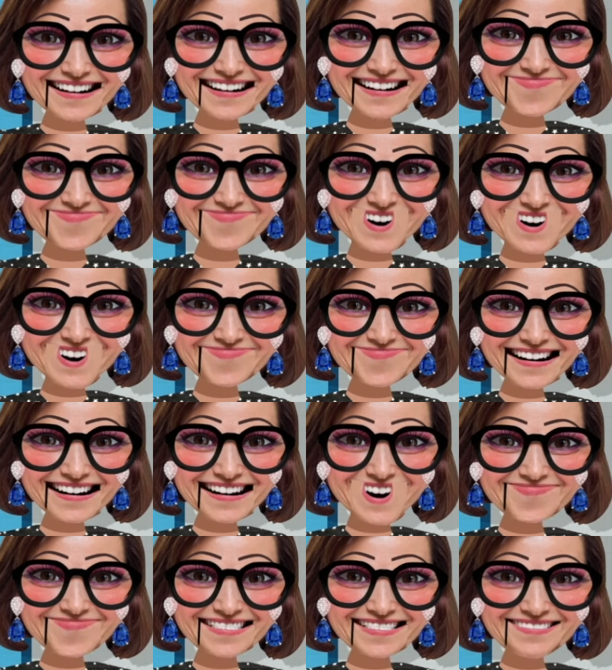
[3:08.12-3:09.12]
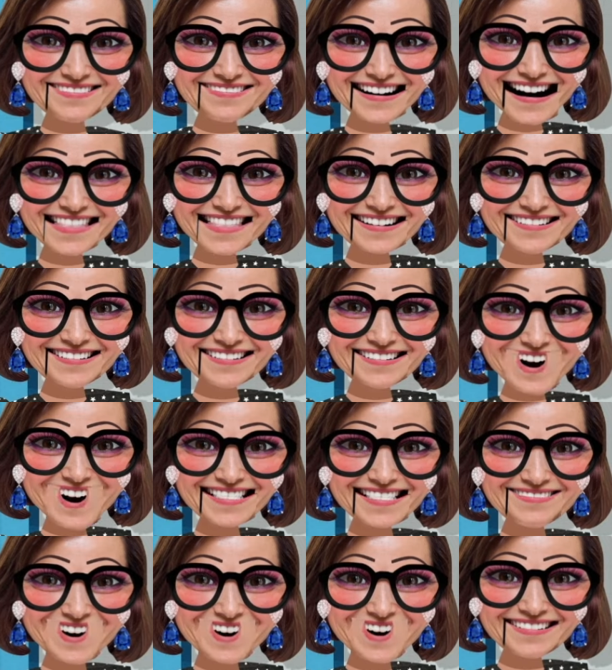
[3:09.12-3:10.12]
for the moments to be equal, you
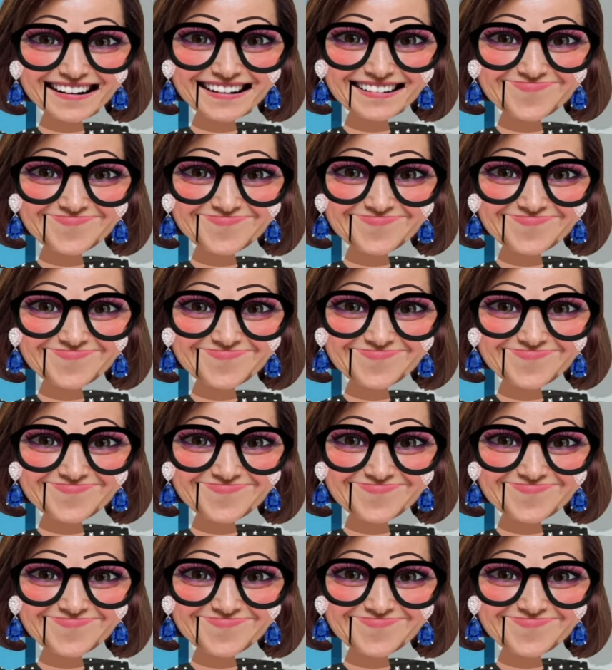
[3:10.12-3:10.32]
need to